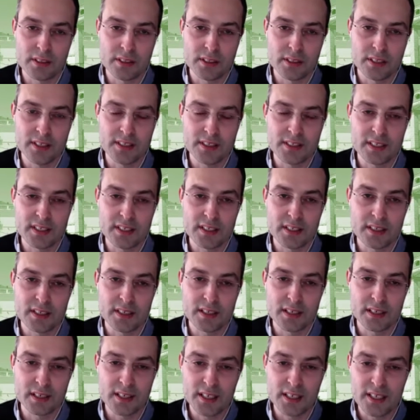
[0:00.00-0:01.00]
is
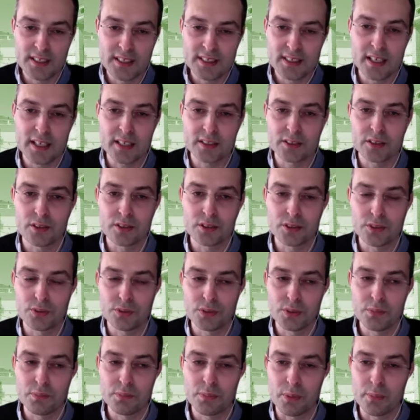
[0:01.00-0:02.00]
a key sector to
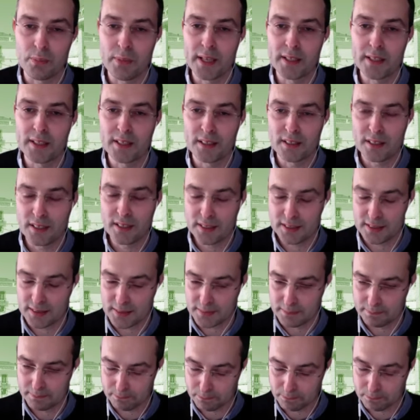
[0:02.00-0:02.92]
implement these